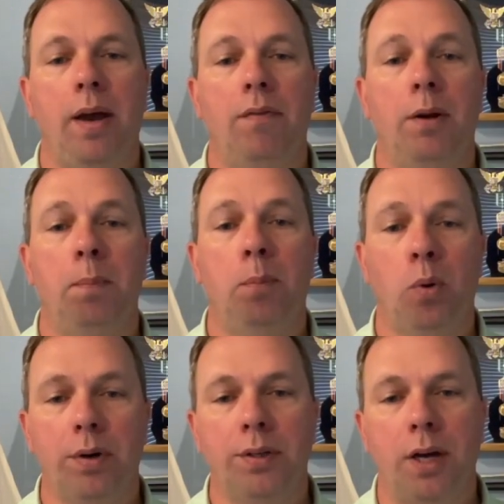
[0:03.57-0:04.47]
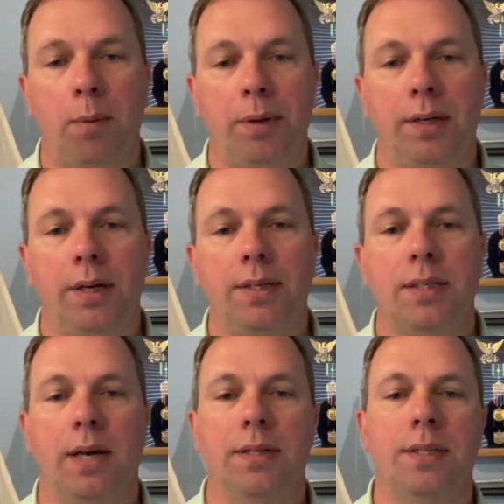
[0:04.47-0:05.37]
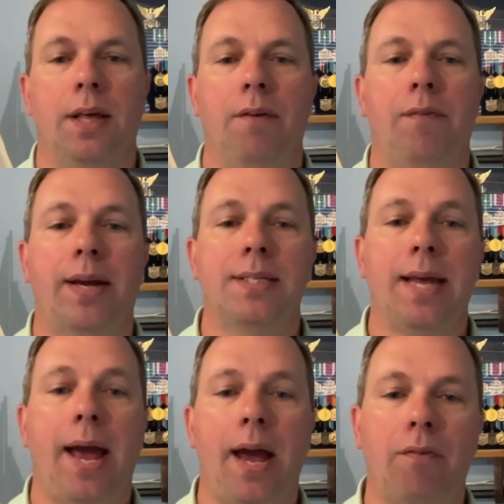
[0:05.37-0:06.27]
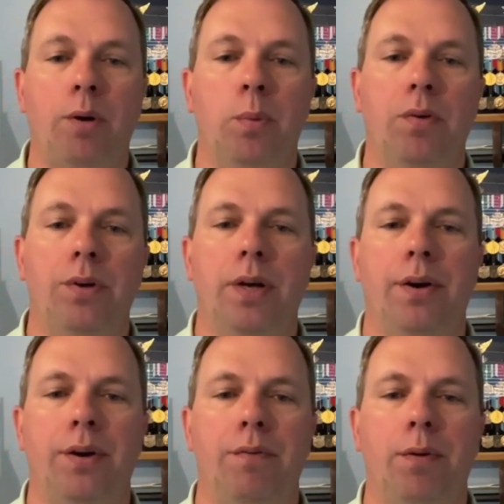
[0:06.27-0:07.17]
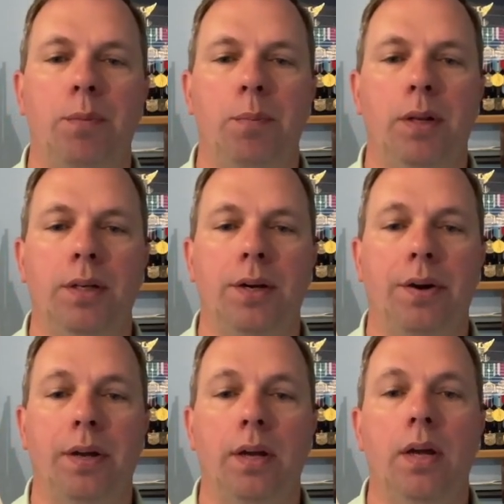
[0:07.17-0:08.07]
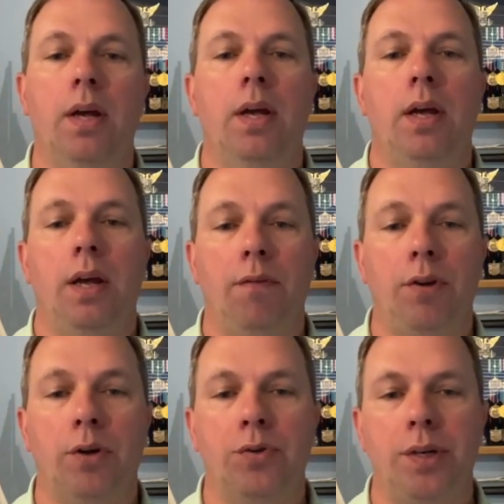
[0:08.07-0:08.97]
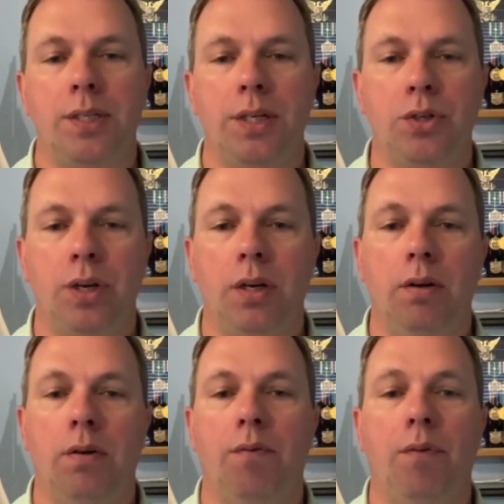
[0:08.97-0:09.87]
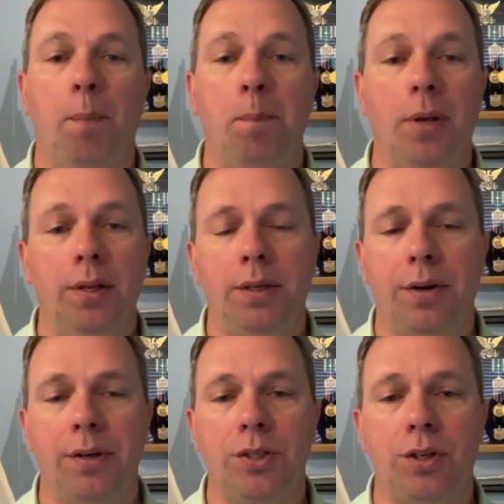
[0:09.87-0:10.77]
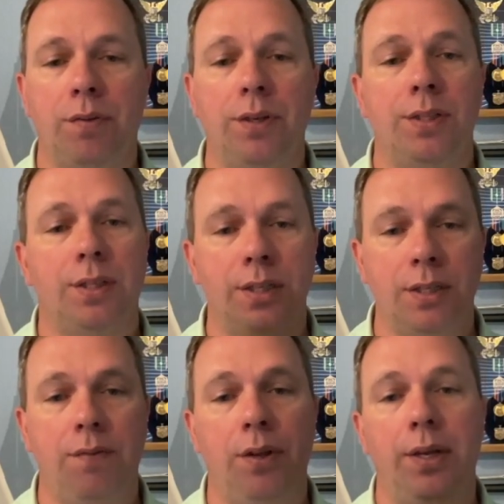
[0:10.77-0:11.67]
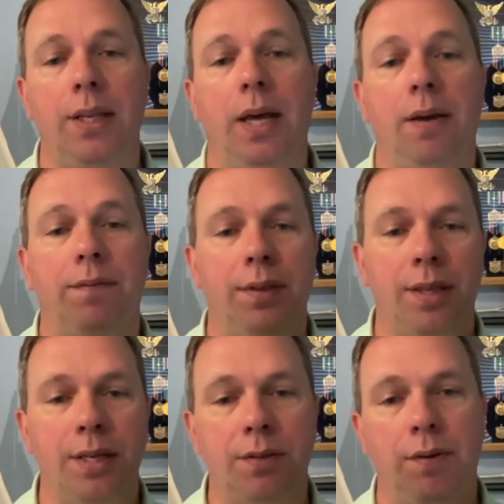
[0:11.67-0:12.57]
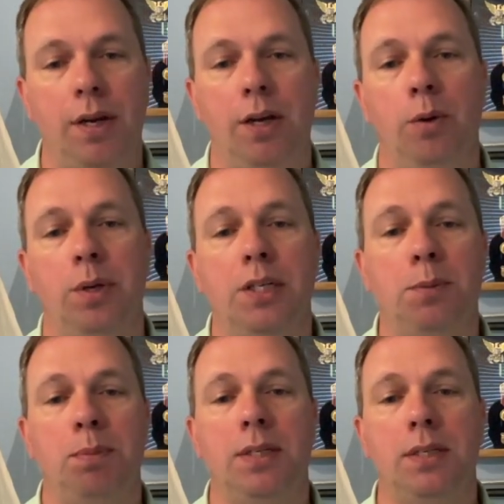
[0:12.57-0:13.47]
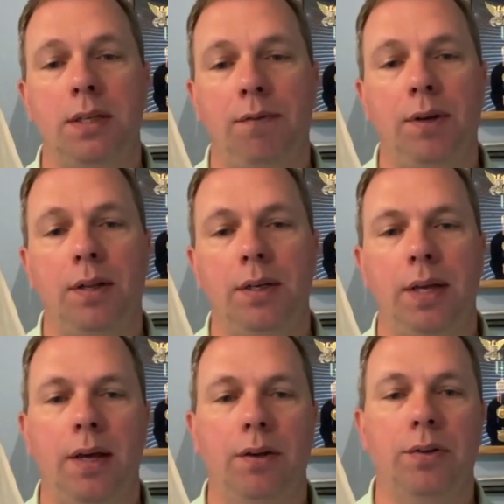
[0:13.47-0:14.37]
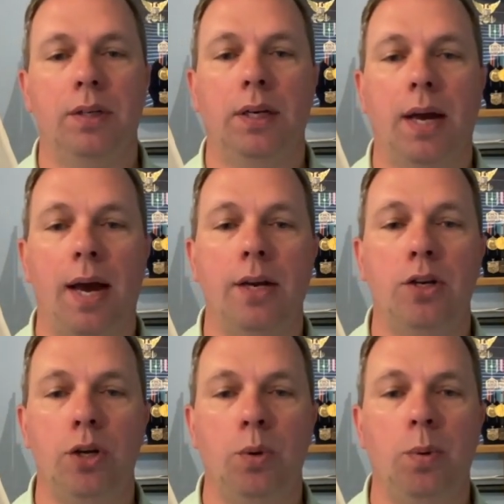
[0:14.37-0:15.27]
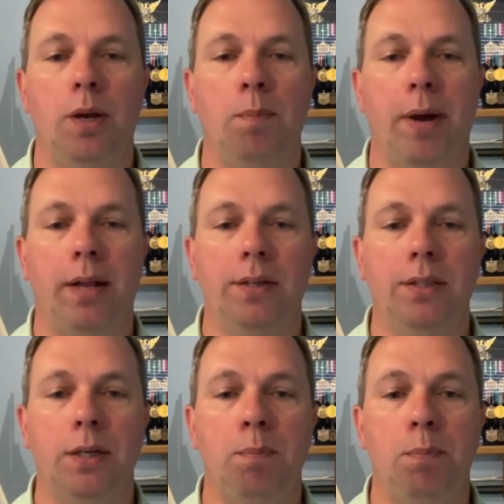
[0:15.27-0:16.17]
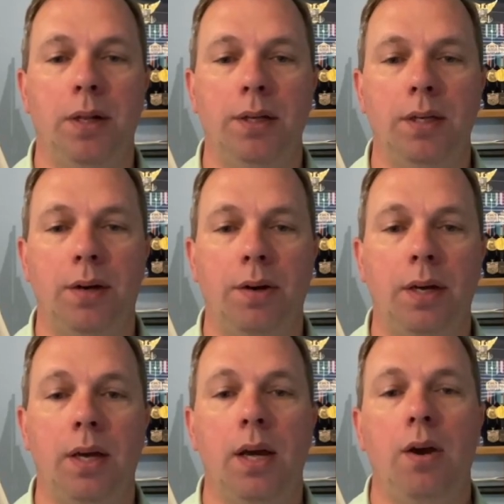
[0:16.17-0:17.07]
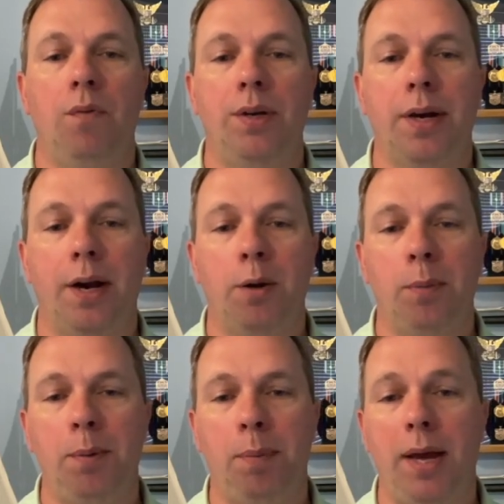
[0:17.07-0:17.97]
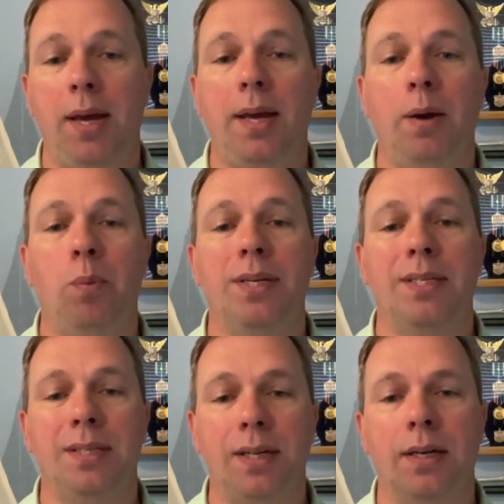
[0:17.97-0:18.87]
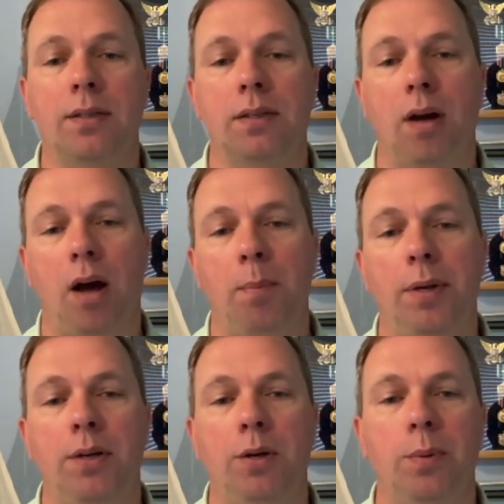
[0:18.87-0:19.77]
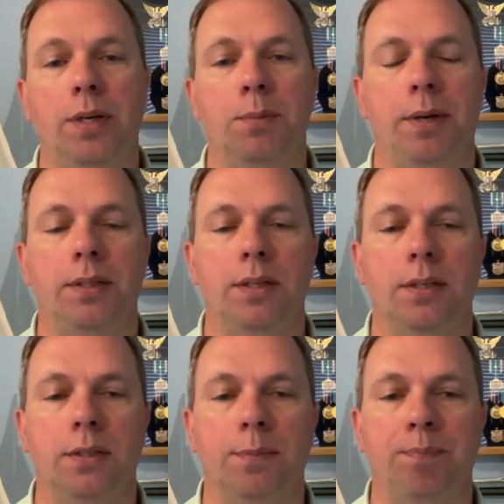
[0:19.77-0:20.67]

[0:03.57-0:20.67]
have an important topic to discuss that affects everyone retiring from the military. If you're transitioning from military service to civilian life, this video is specifically tailored to guide you in balancing military retirement pay with 6 common new expenses.